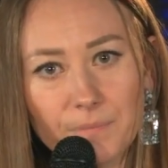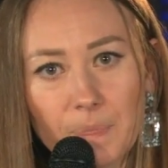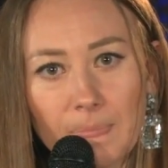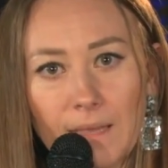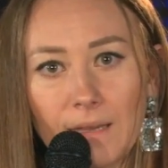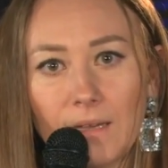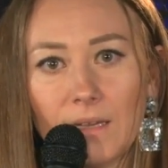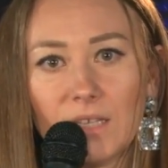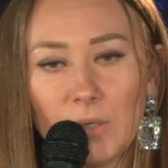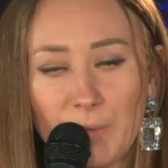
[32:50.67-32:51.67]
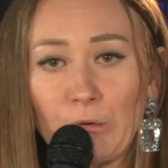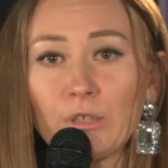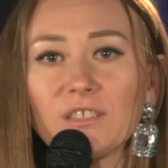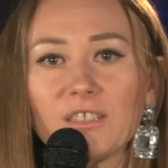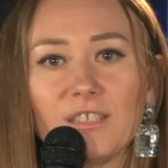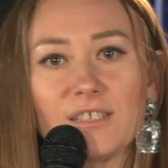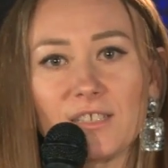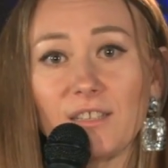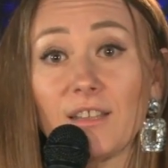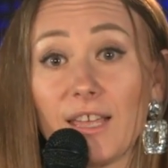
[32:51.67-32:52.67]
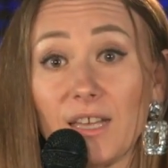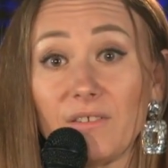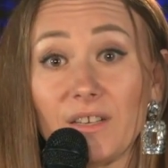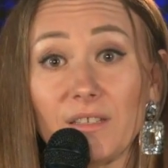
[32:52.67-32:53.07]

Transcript: and she was so disappointed.